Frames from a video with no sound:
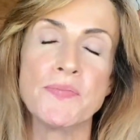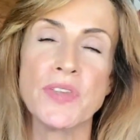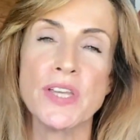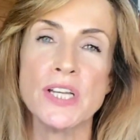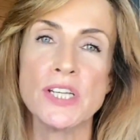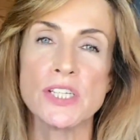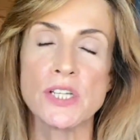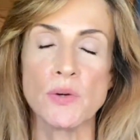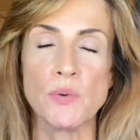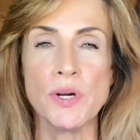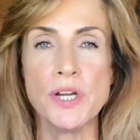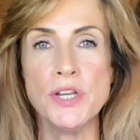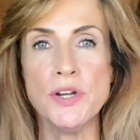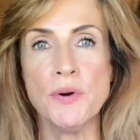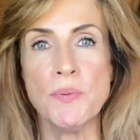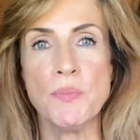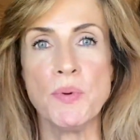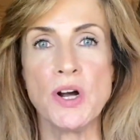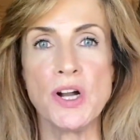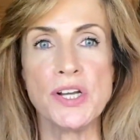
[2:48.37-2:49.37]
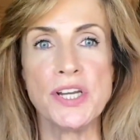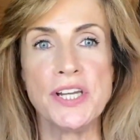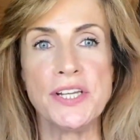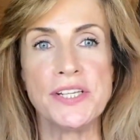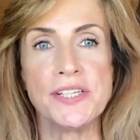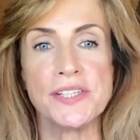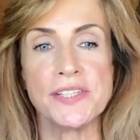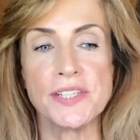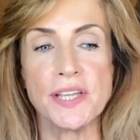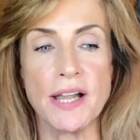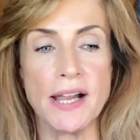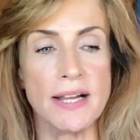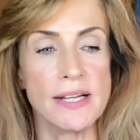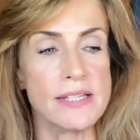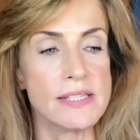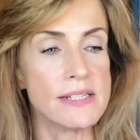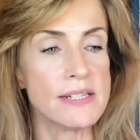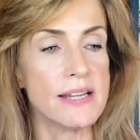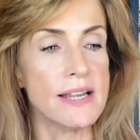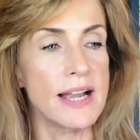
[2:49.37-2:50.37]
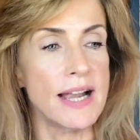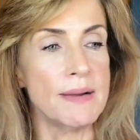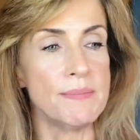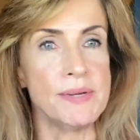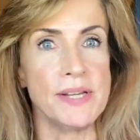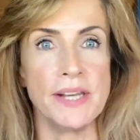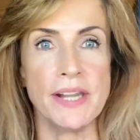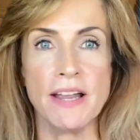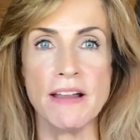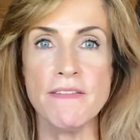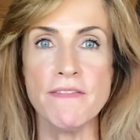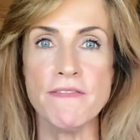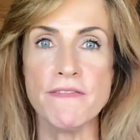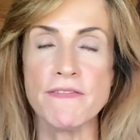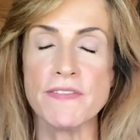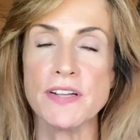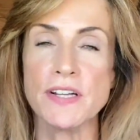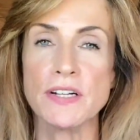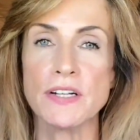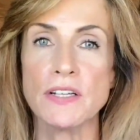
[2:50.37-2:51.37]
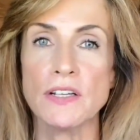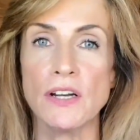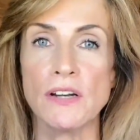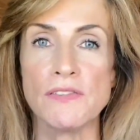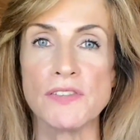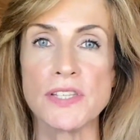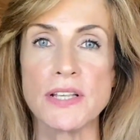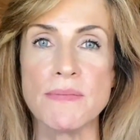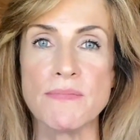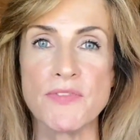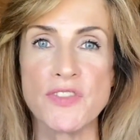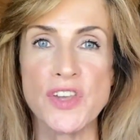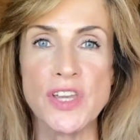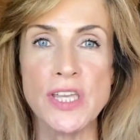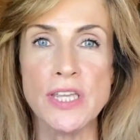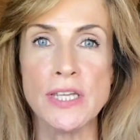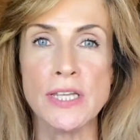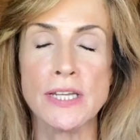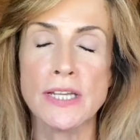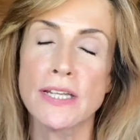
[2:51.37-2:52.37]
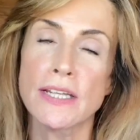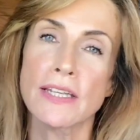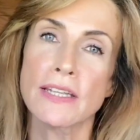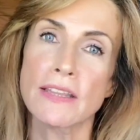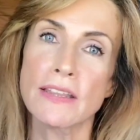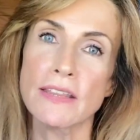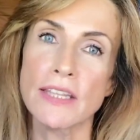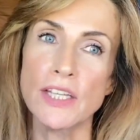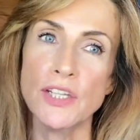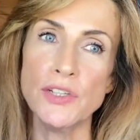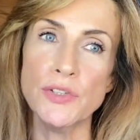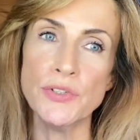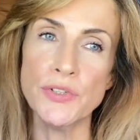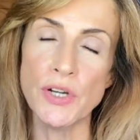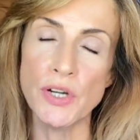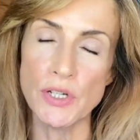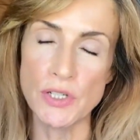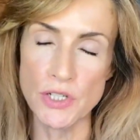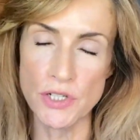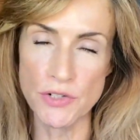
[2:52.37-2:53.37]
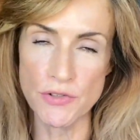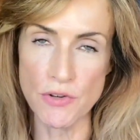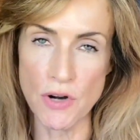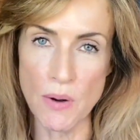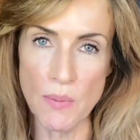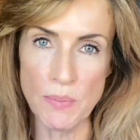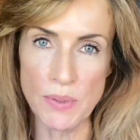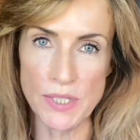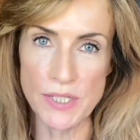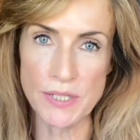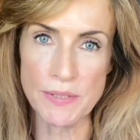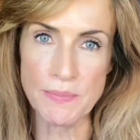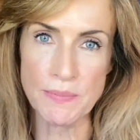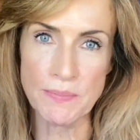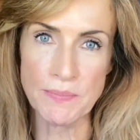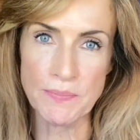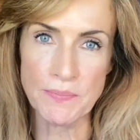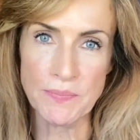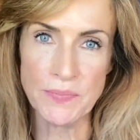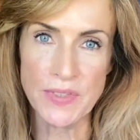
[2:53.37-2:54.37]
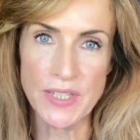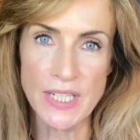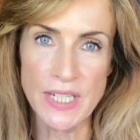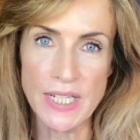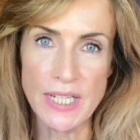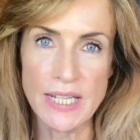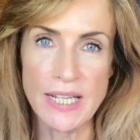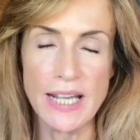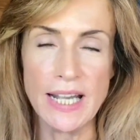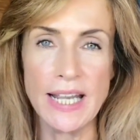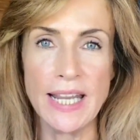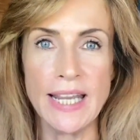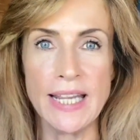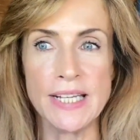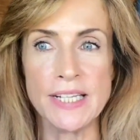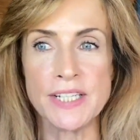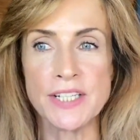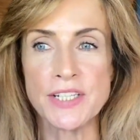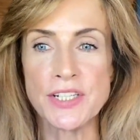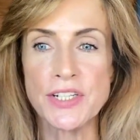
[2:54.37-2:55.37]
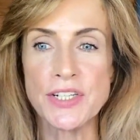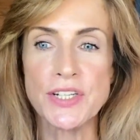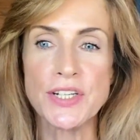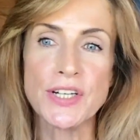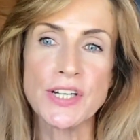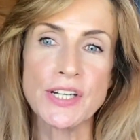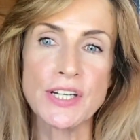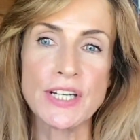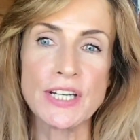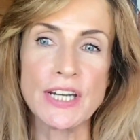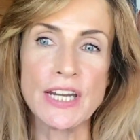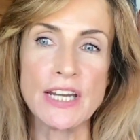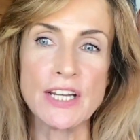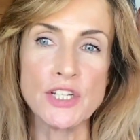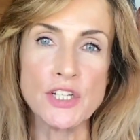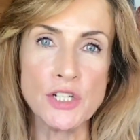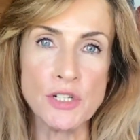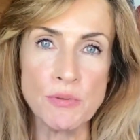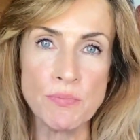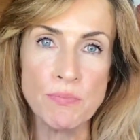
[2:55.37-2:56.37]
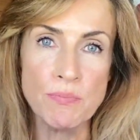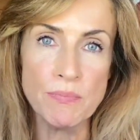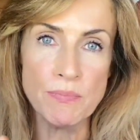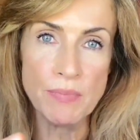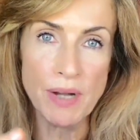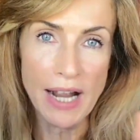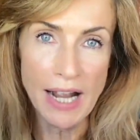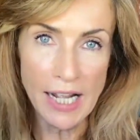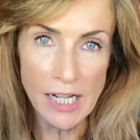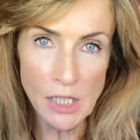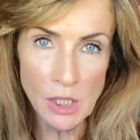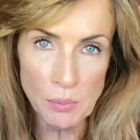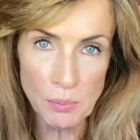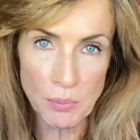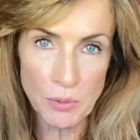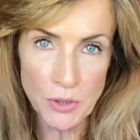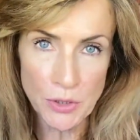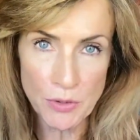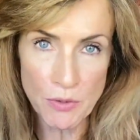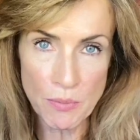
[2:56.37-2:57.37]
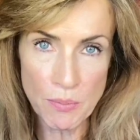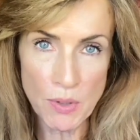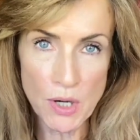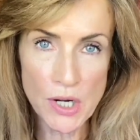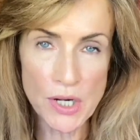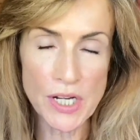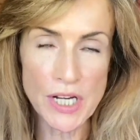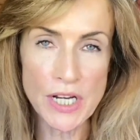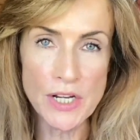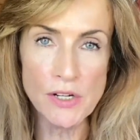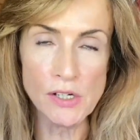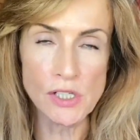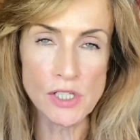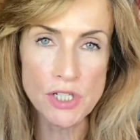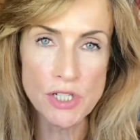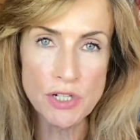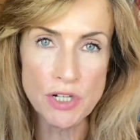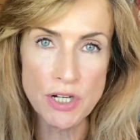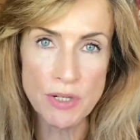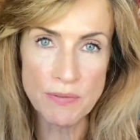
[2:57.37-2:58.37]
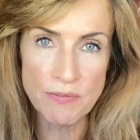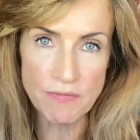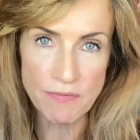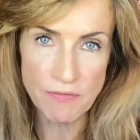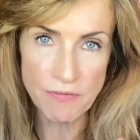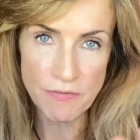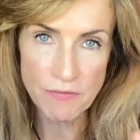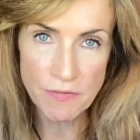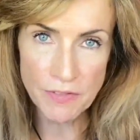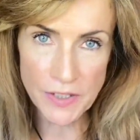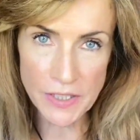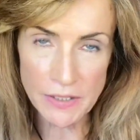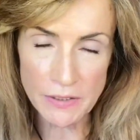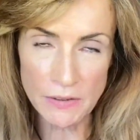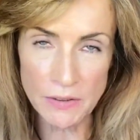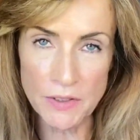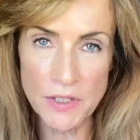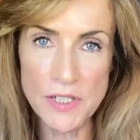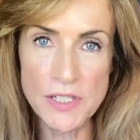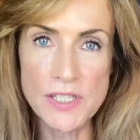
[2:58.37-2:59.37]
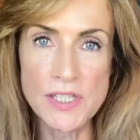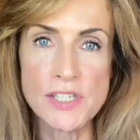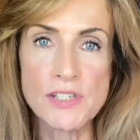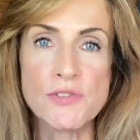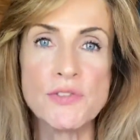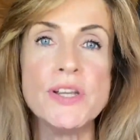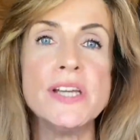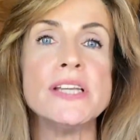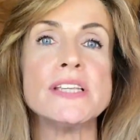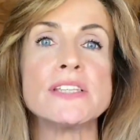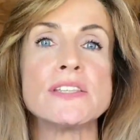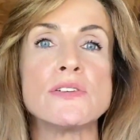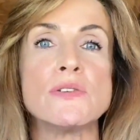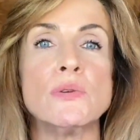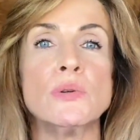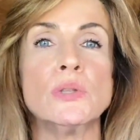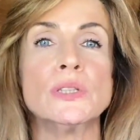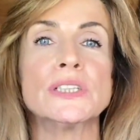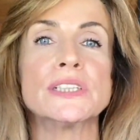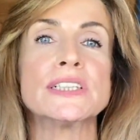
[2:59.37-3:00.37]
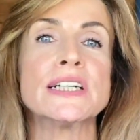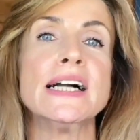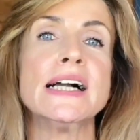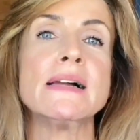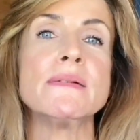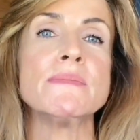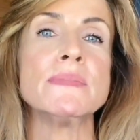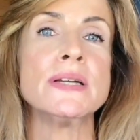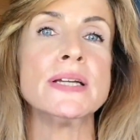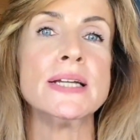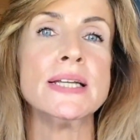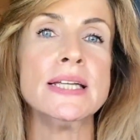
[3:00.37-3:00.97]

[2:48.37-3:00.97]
So when your body decides, I'm enough of something, then you know to drop it. And to help your body not to feel this stress all the time.